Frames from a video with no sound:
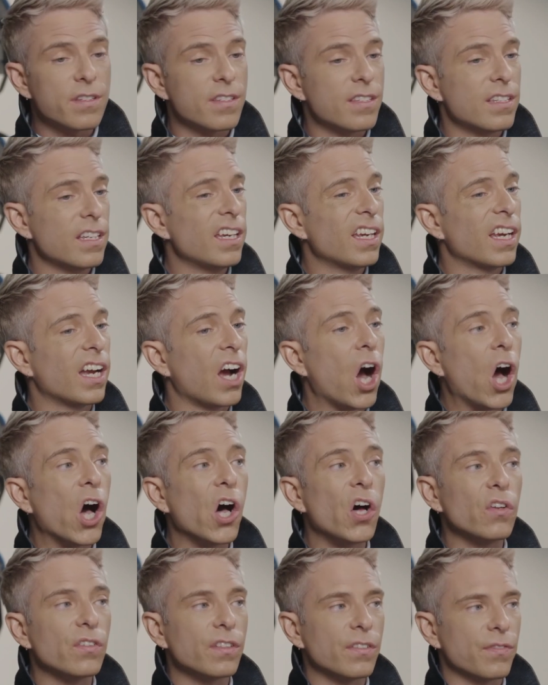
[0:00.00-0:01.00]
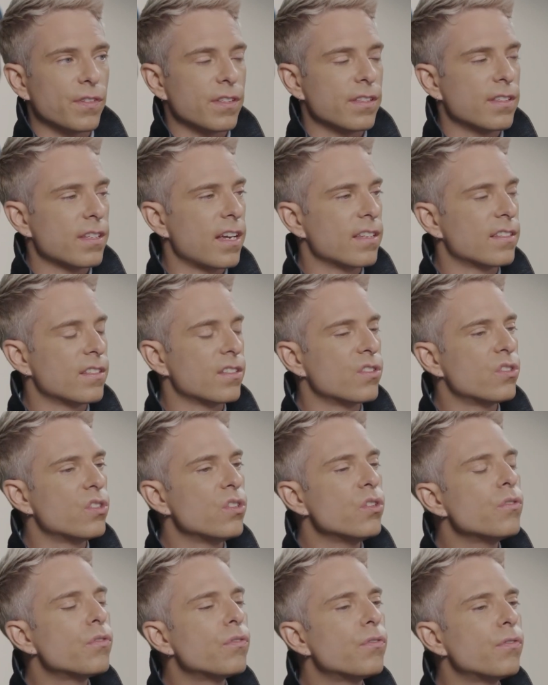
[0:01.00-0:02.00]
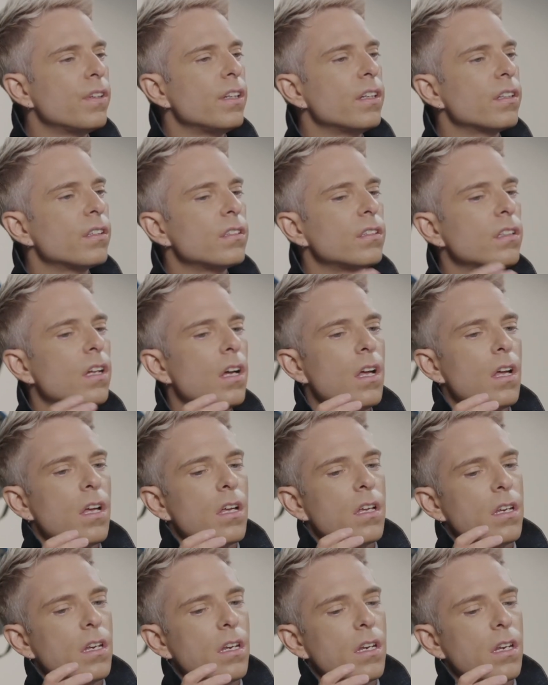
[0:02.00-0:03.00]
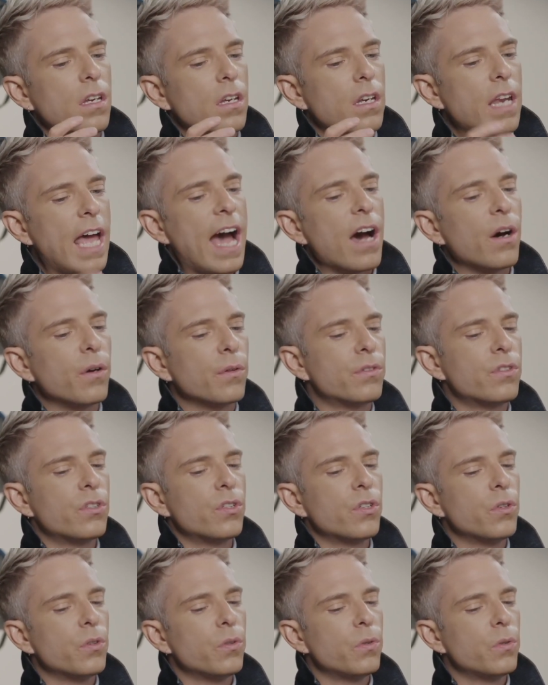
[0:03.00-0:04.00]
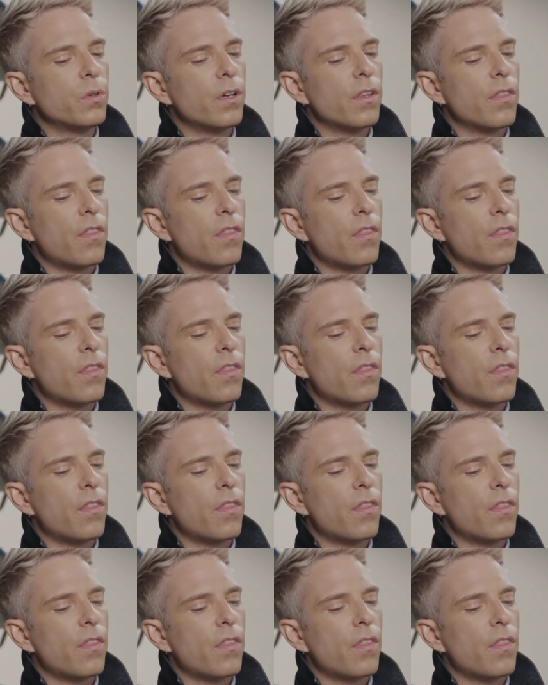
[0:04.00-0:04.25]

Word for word: seeing all different sizes. Do you feel now too